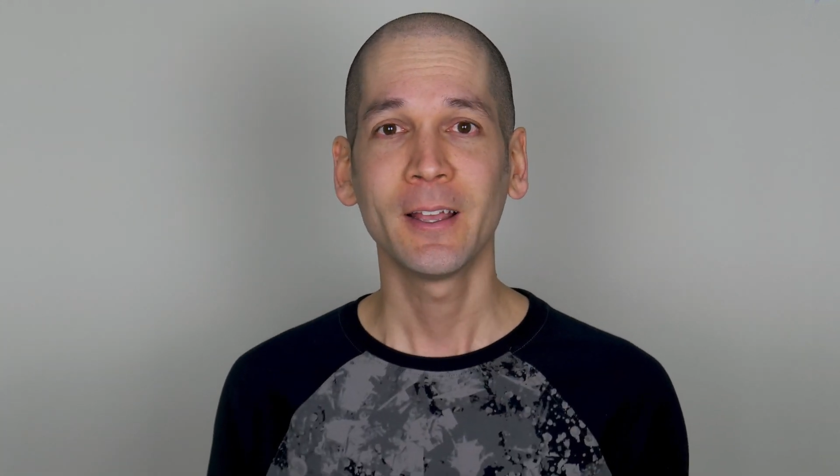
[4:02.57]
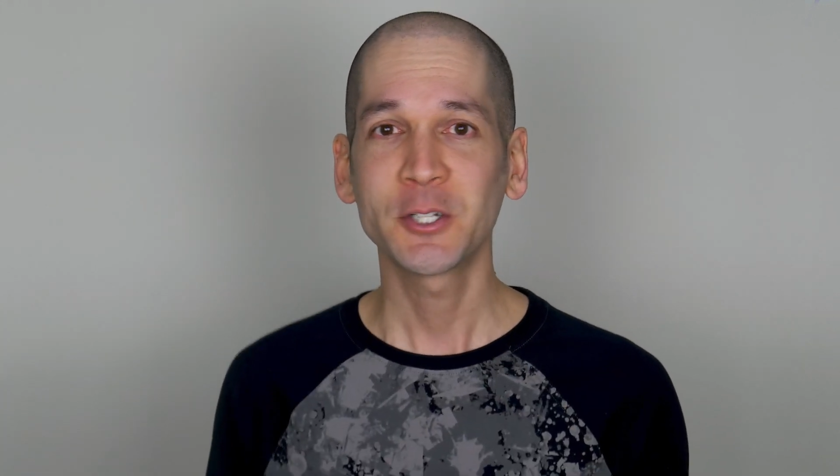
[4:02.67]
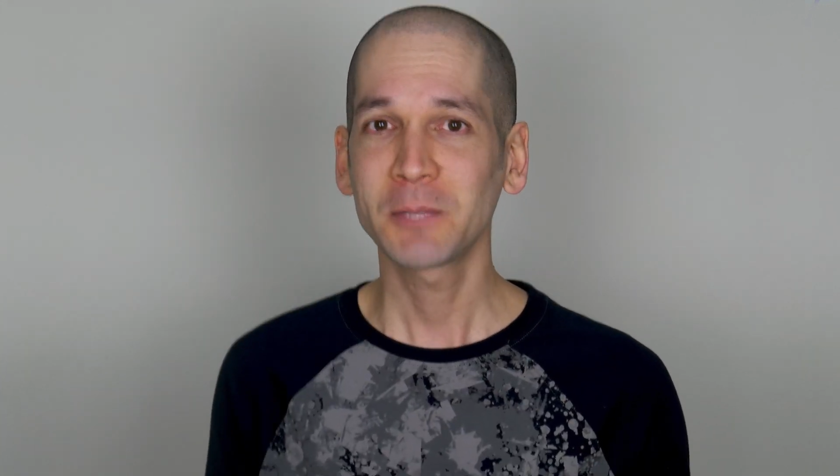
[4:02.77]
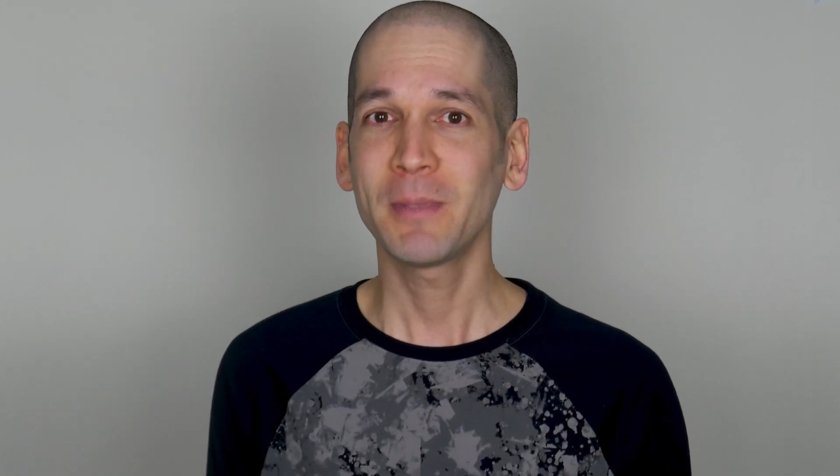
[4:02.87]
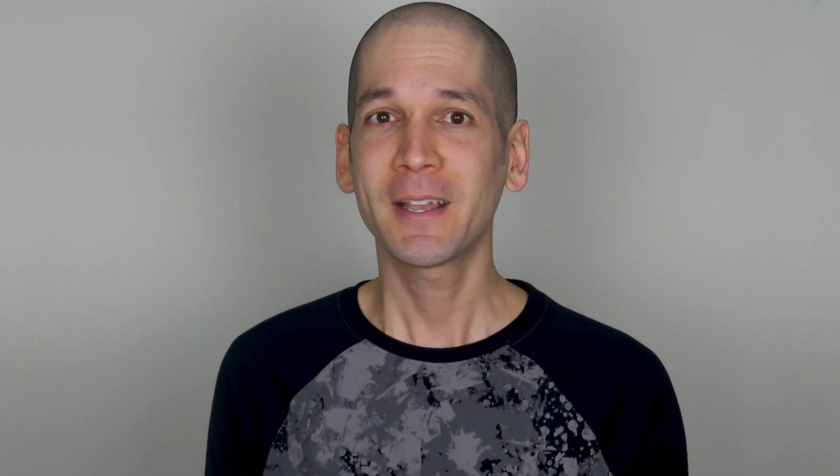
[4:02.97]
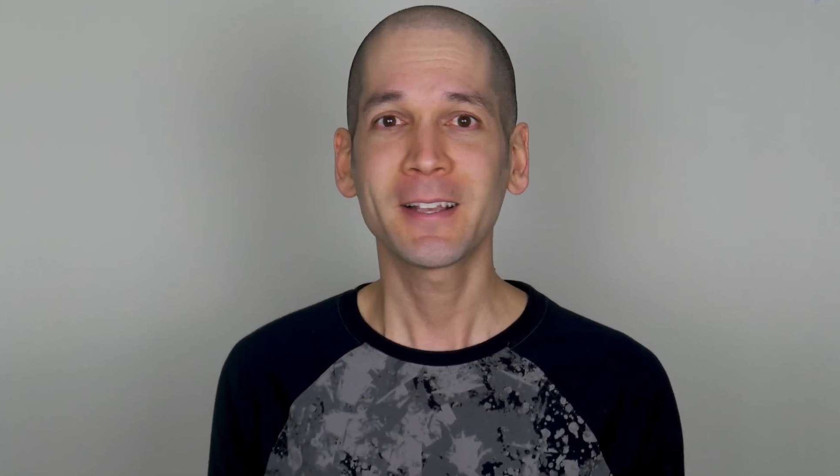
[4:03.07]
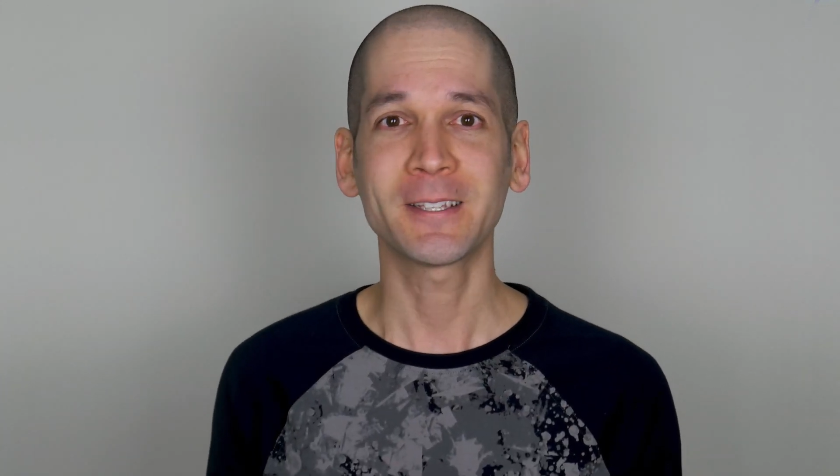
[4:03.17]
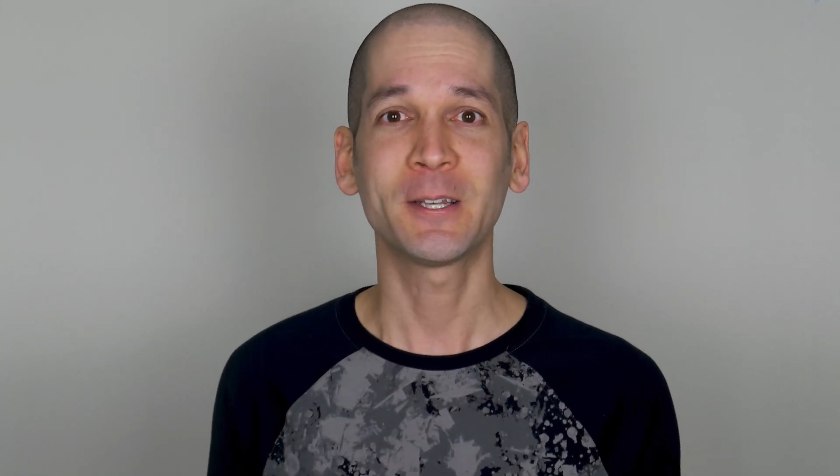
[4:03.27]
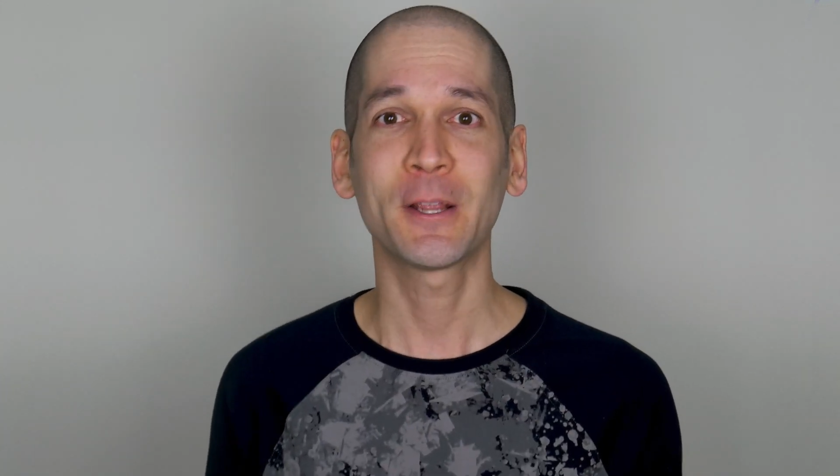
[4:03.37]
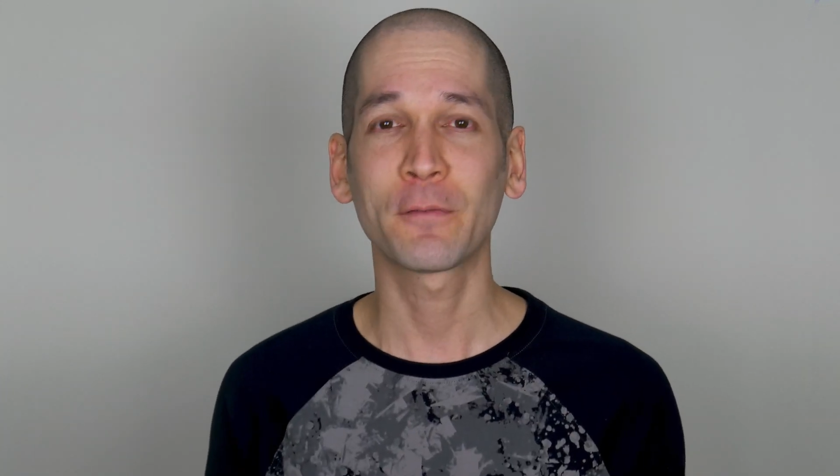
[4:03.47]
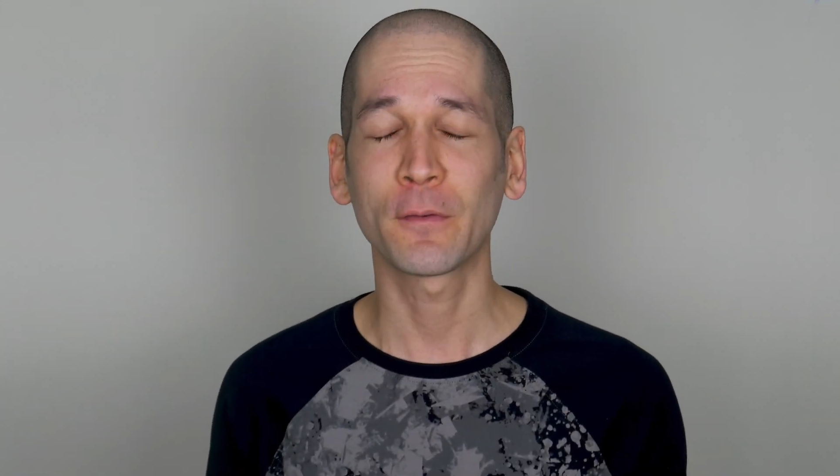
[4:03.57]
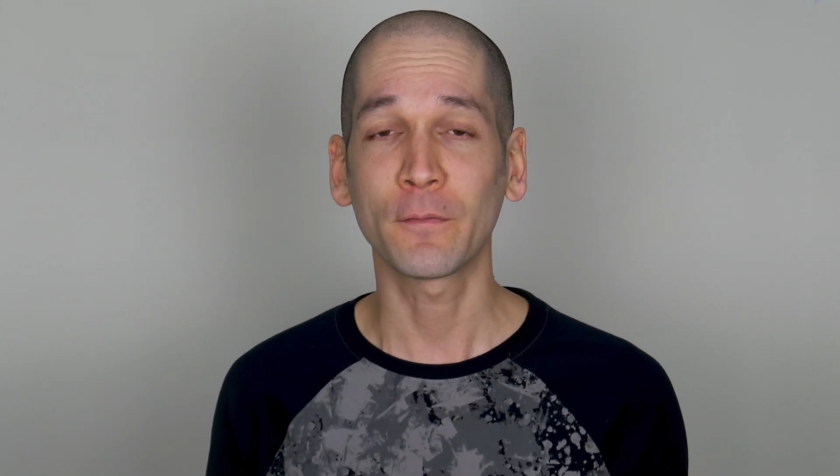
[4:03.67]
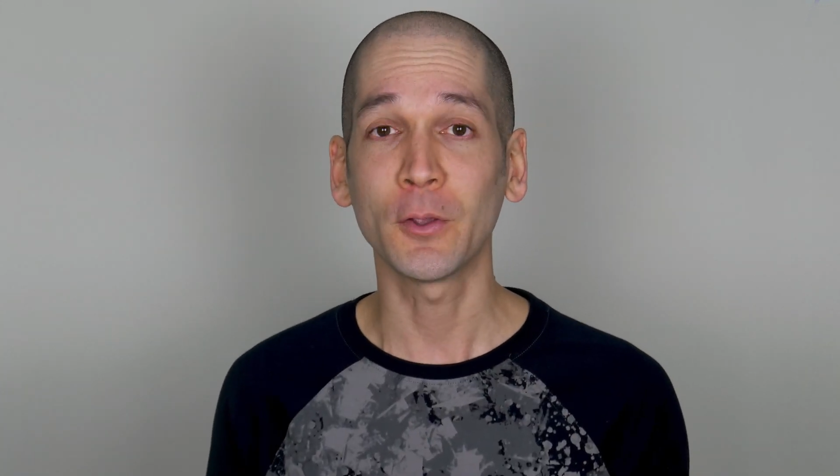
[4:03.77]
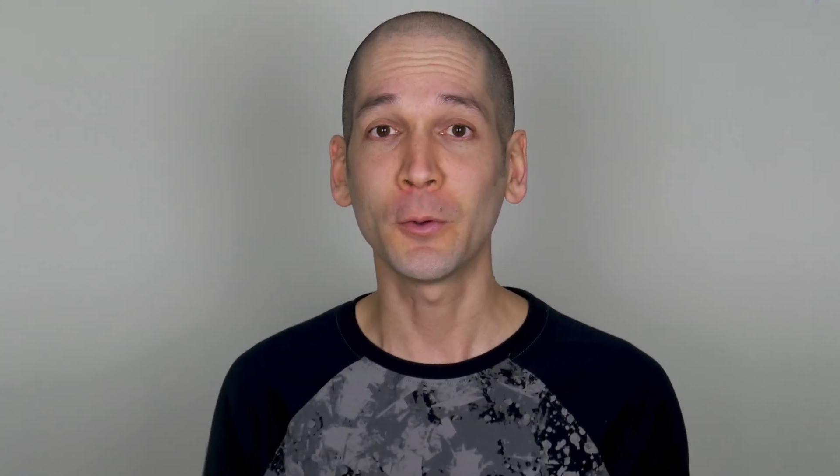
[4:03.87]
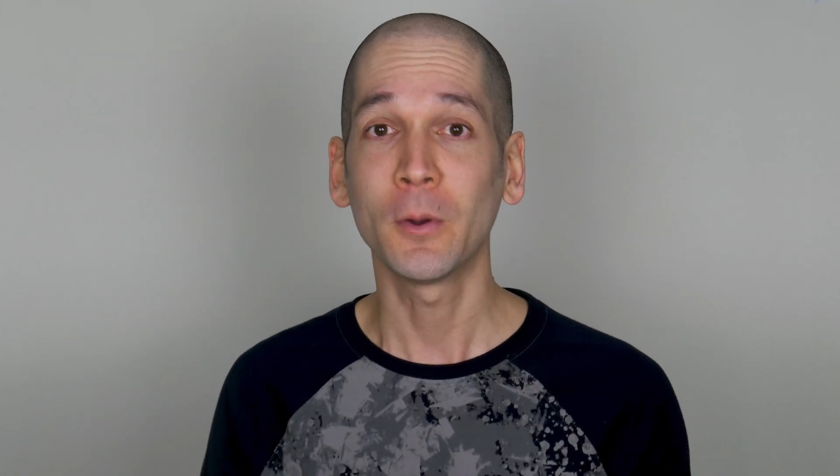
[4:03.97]
just because a different
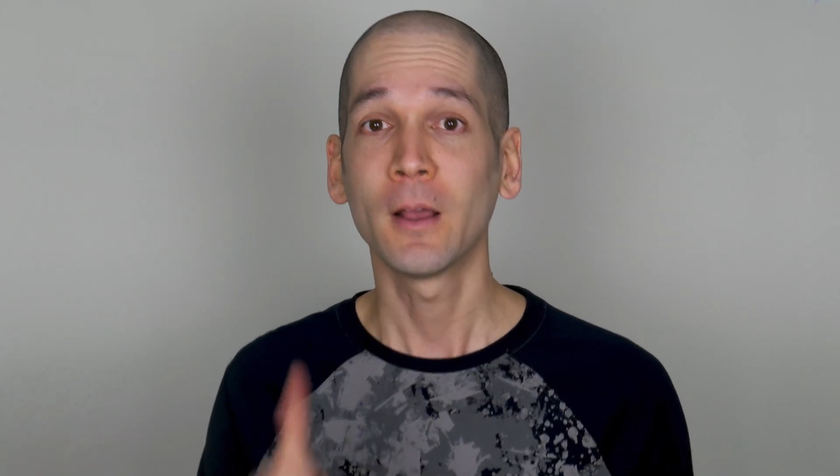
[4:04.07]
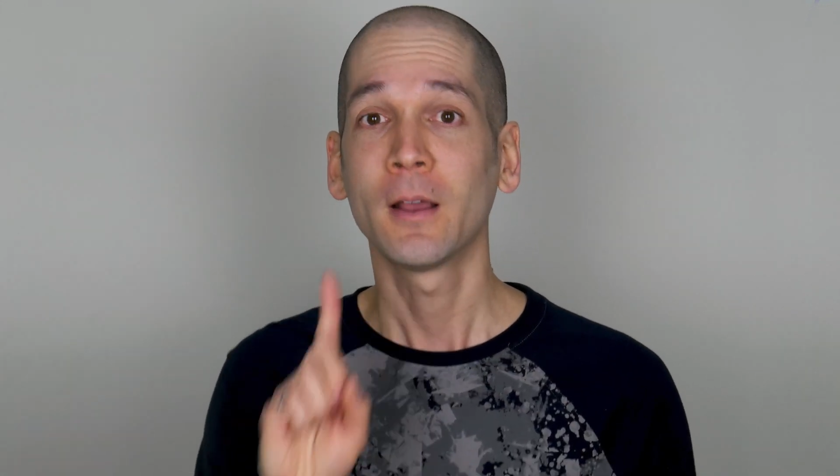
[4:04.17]
view